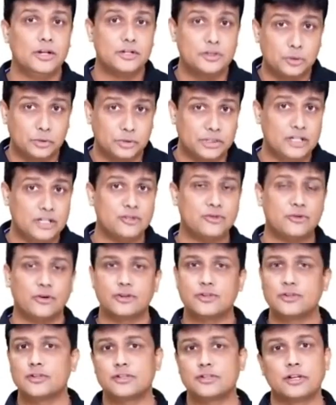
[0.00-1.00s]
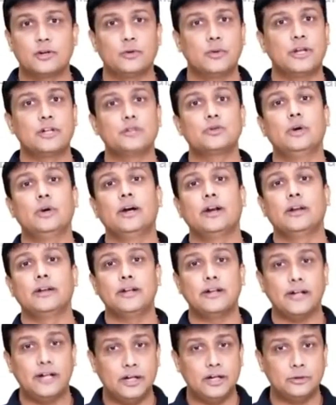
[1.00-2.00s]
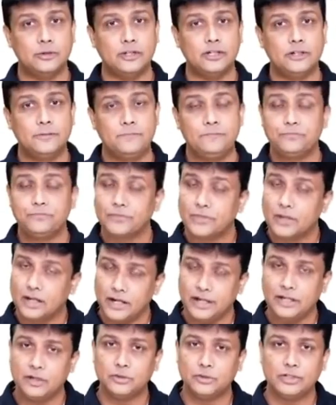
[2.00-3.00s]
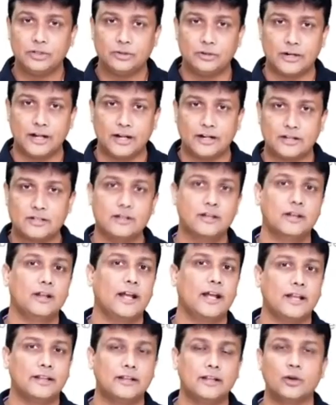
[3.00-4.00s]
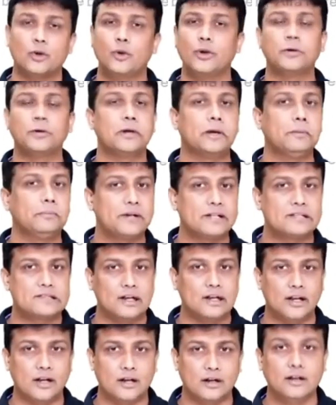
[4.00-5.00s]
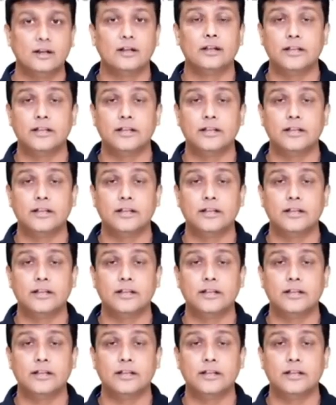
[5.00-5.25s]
So these structures are going to herniate into the thorax, and they are going to compress the lung.